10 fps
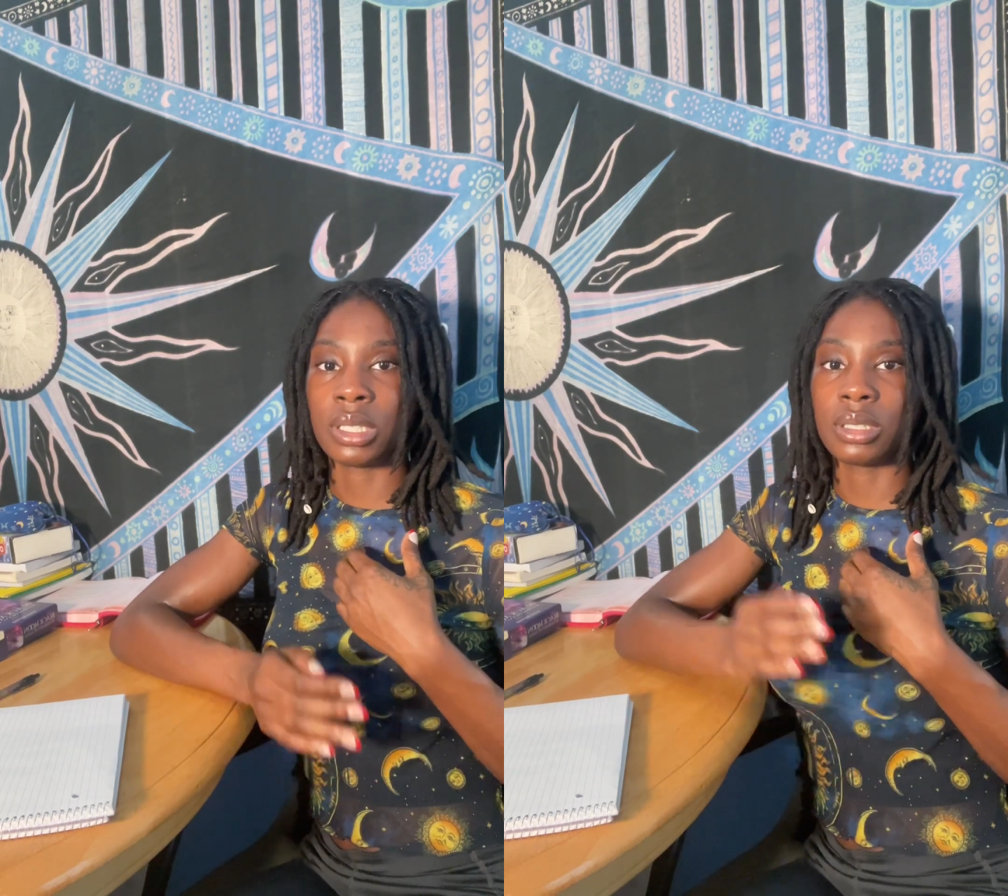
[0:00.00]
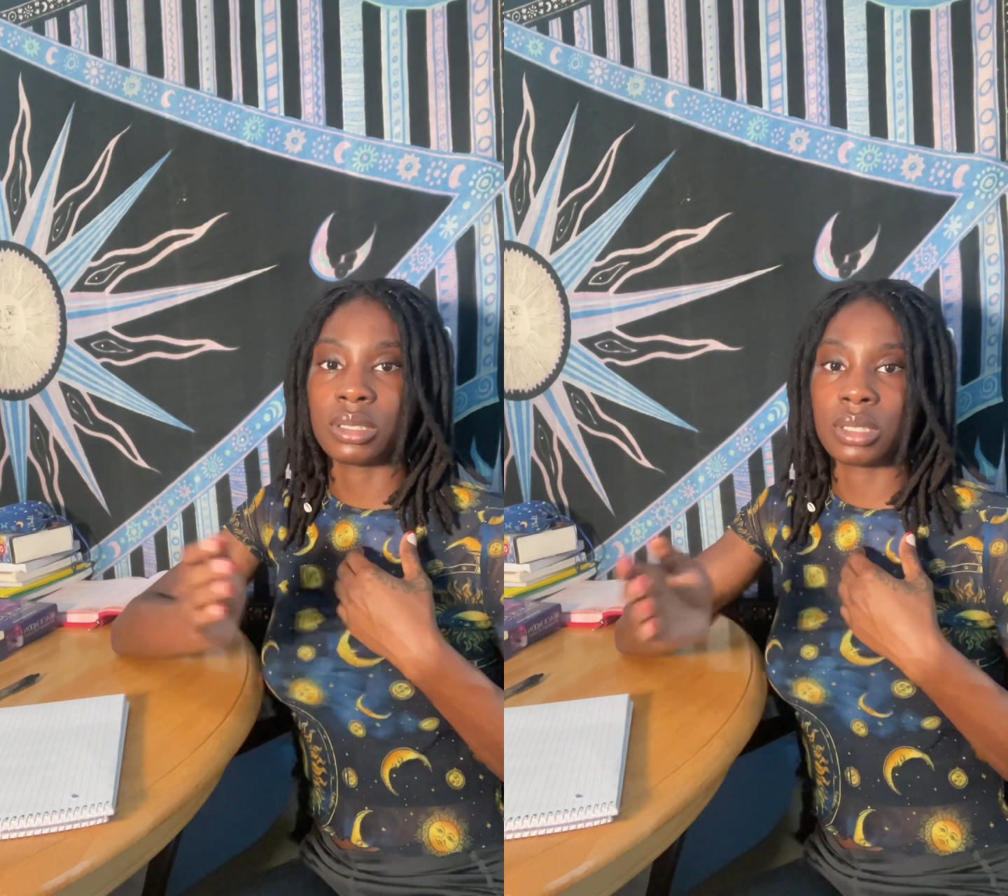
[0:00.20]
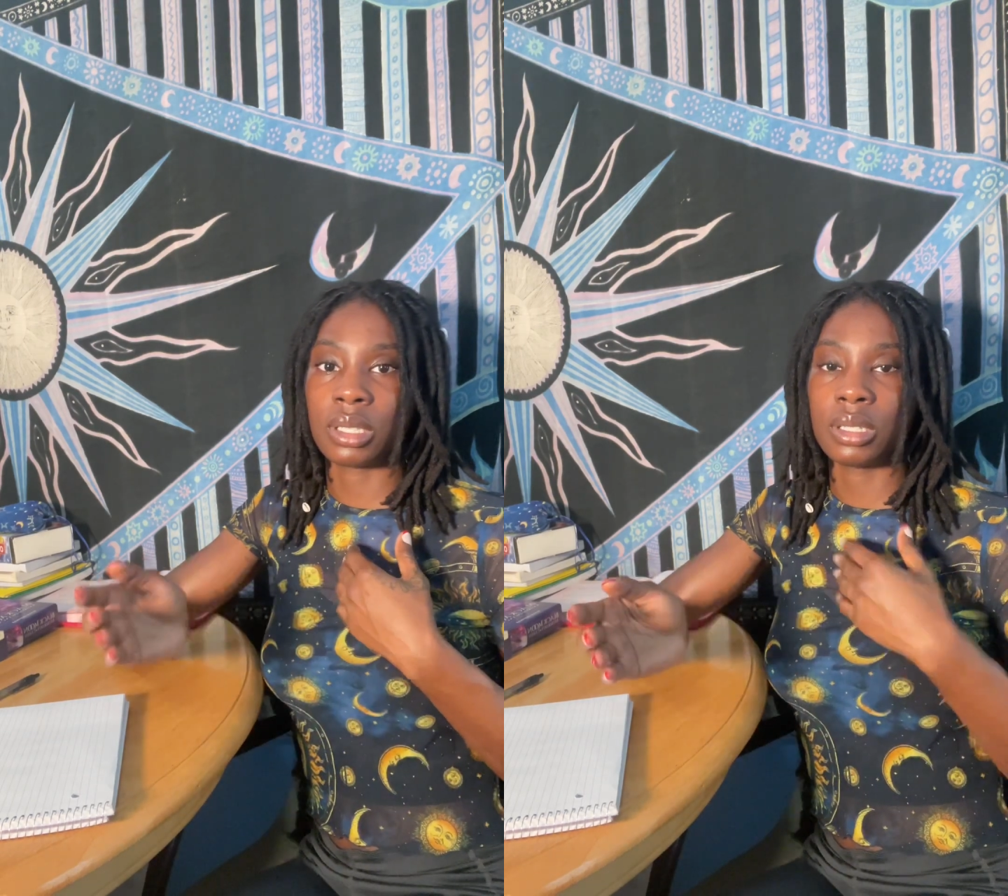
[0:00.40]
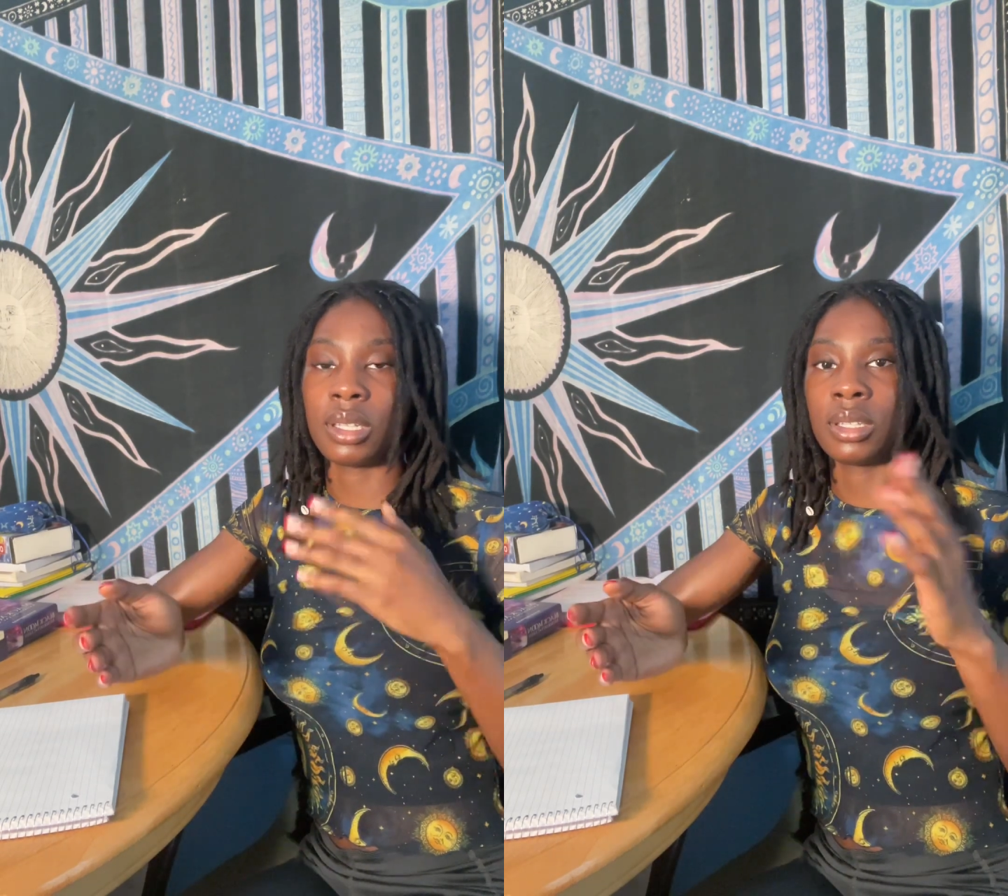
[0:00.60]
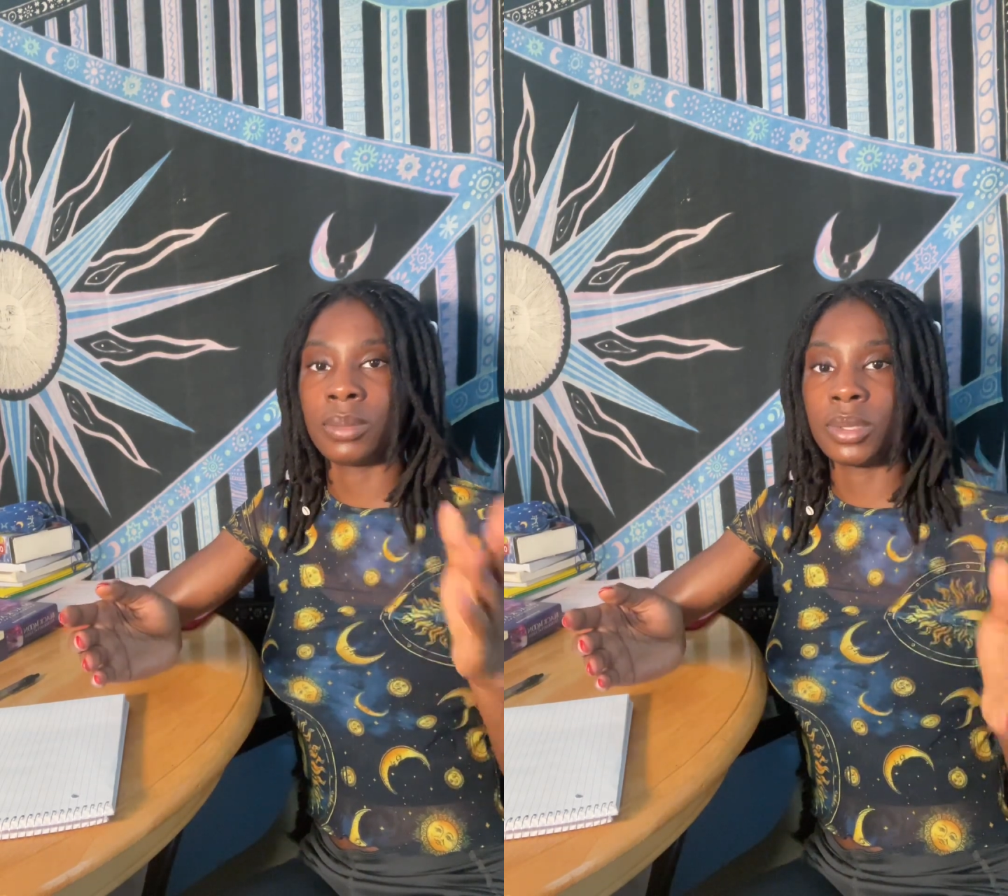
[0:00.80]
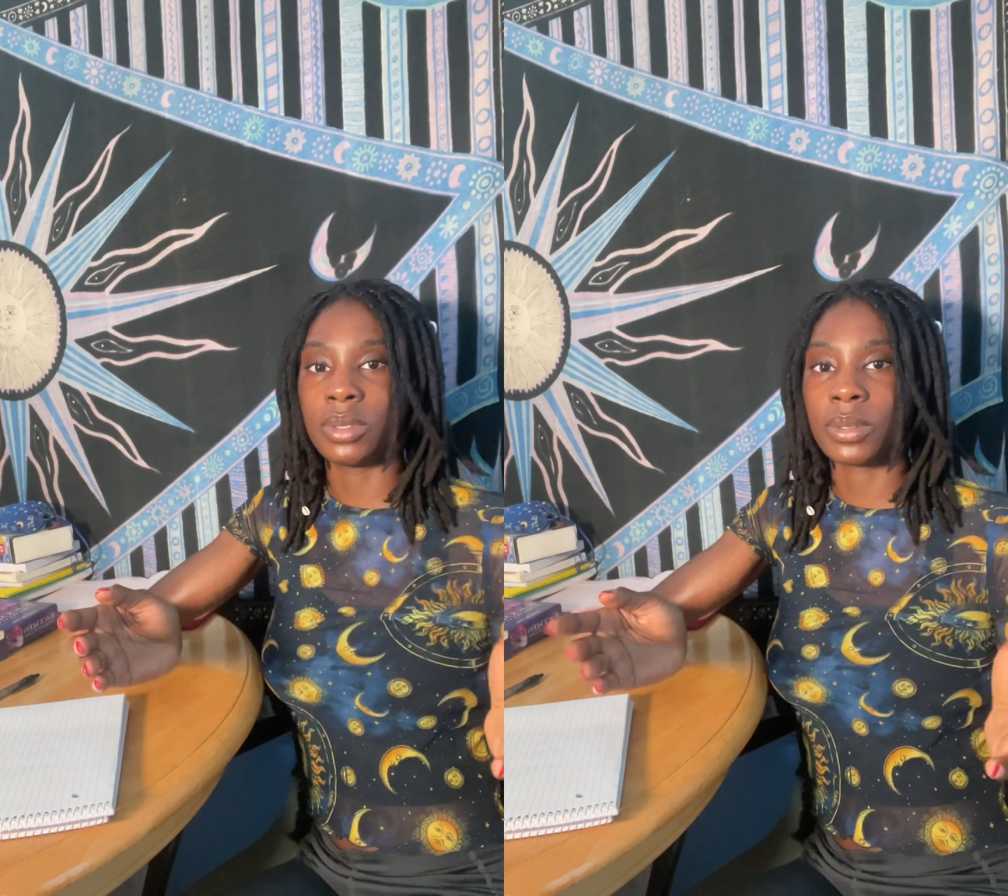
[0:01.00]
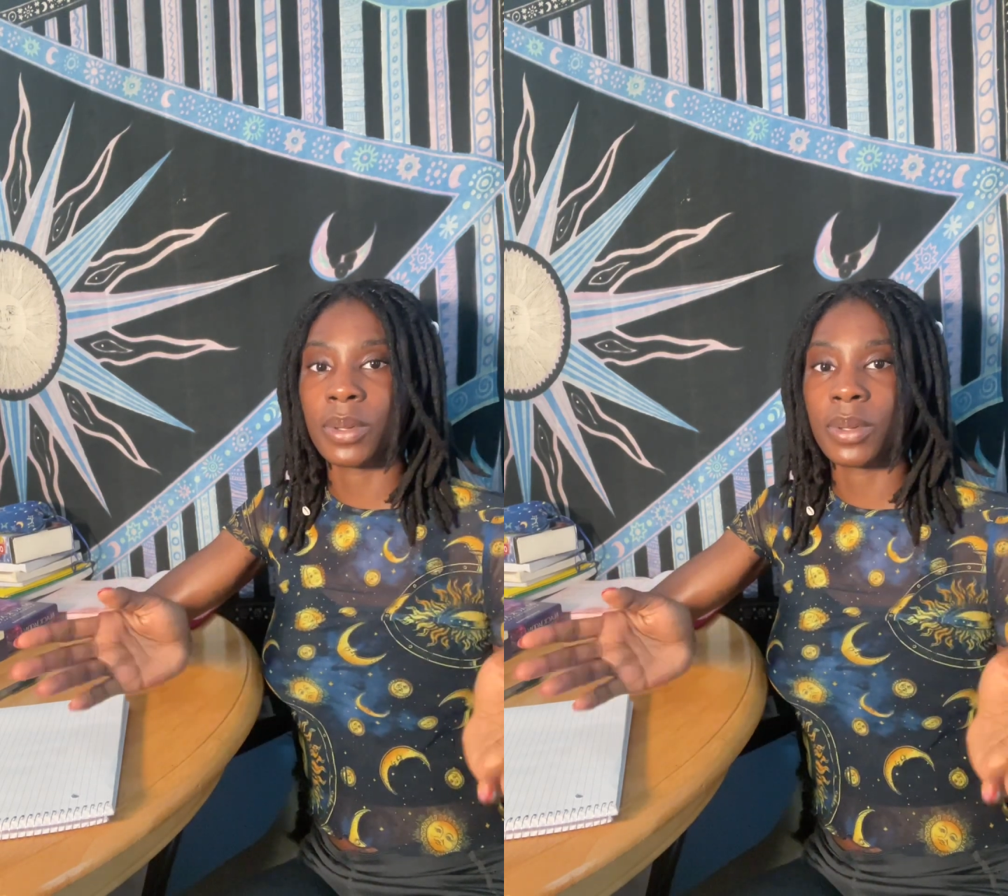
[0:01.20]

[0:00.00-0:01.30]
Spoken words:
the sun and the moon.